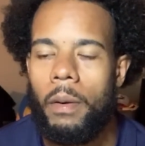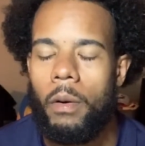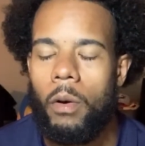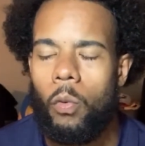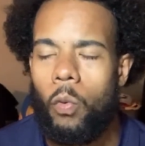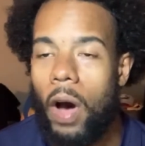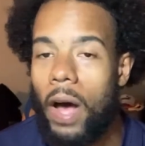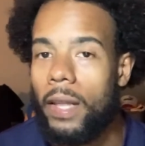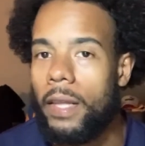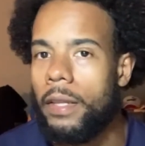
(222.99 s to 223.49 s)

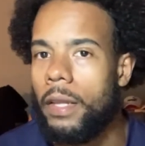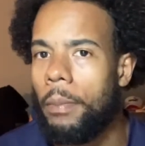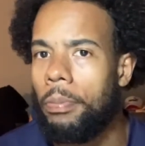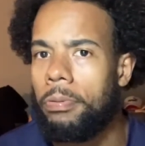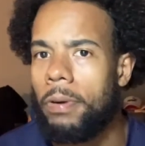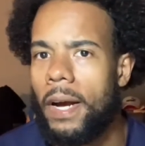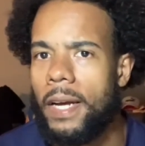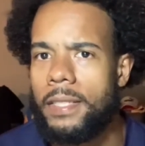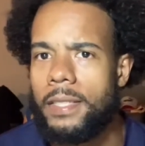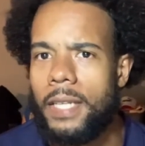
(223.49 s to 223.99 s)
while in the
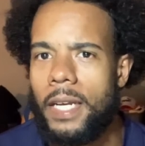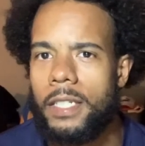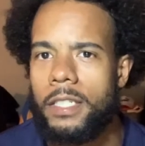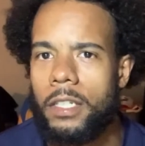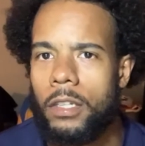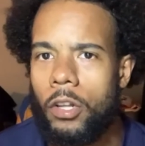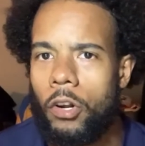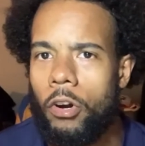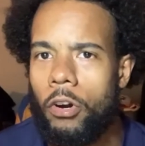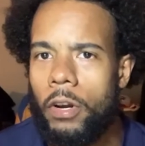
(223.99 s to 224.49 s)
process
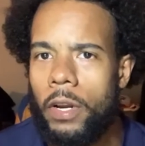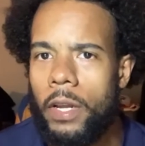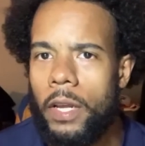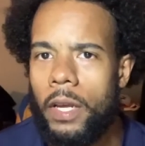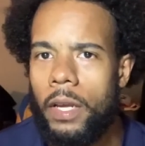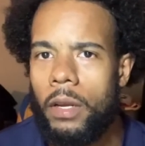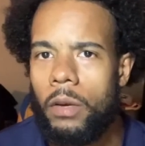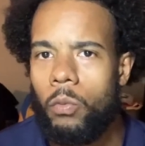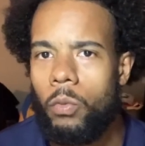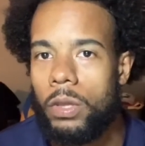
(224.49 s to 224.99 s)

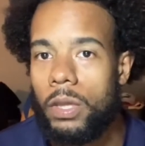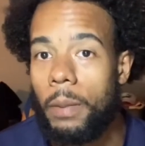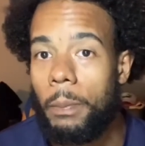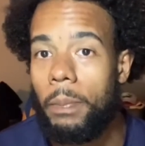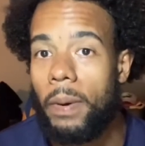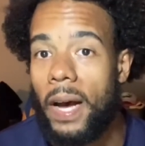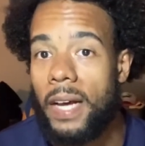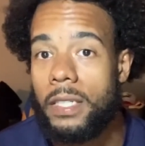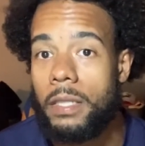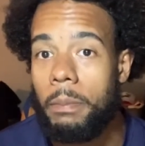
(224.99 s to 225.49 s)
learning with the
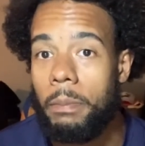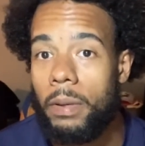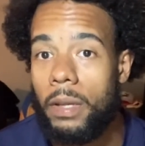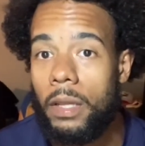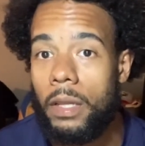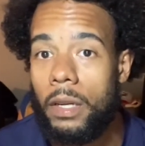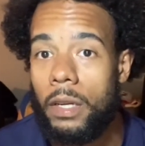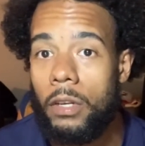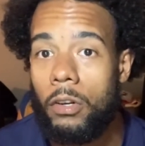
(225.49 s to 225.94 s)
possibility